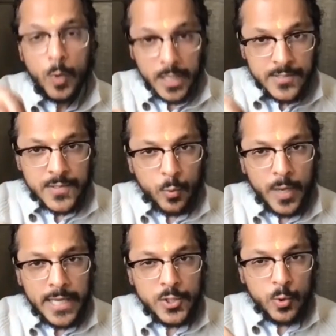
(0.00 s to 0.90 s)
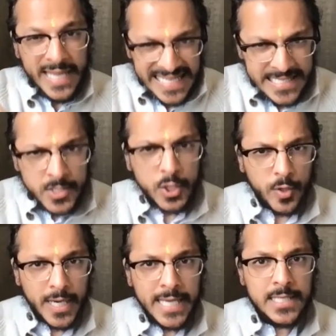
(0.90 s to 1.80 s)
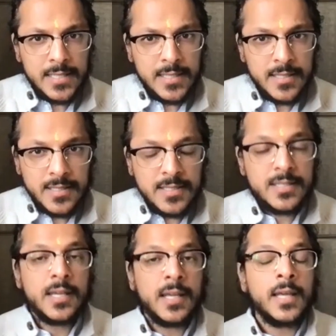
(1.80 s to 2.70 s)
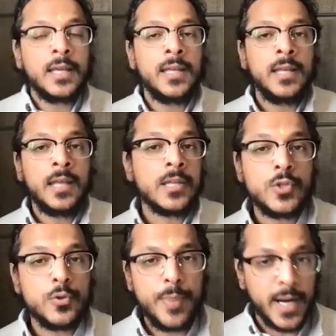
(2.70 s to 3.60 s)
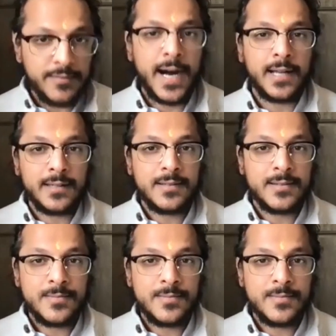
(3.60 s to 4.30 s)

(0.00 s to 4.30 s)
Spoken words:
What is the way to integrate into Bhagavan?